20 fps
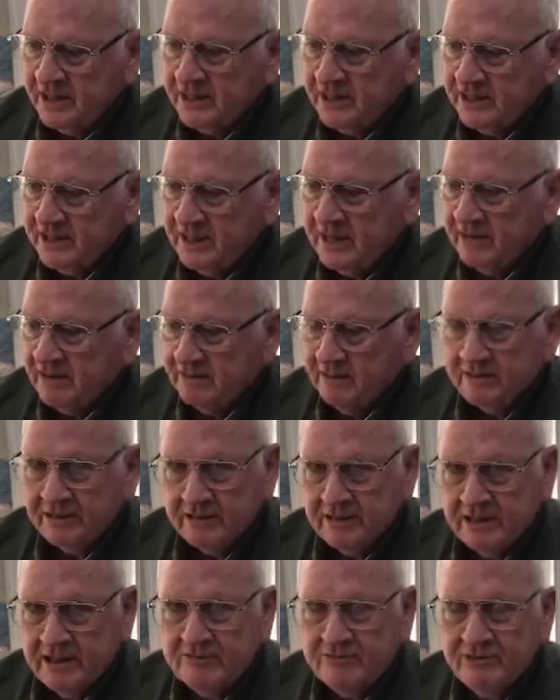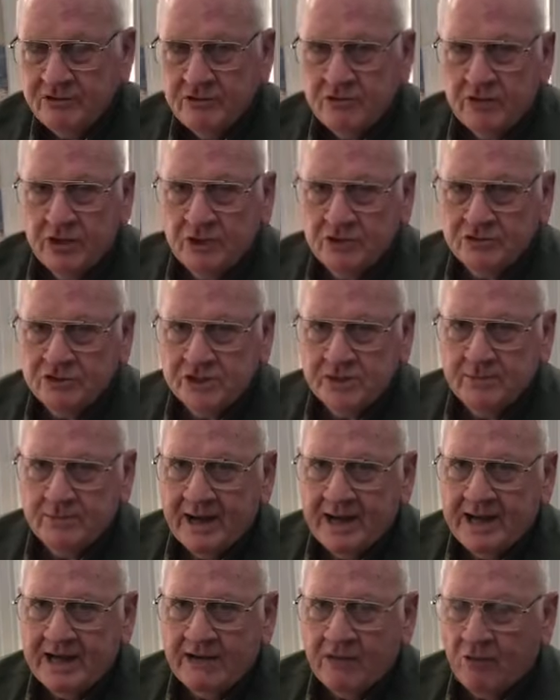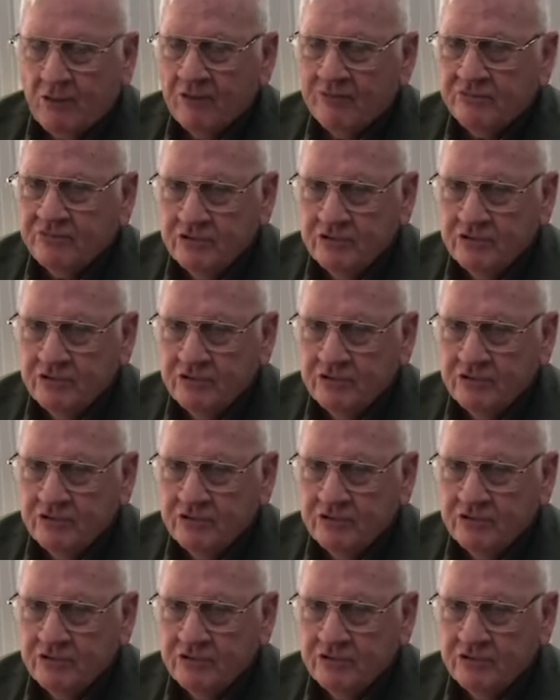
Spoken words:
Now, if you know somebody or if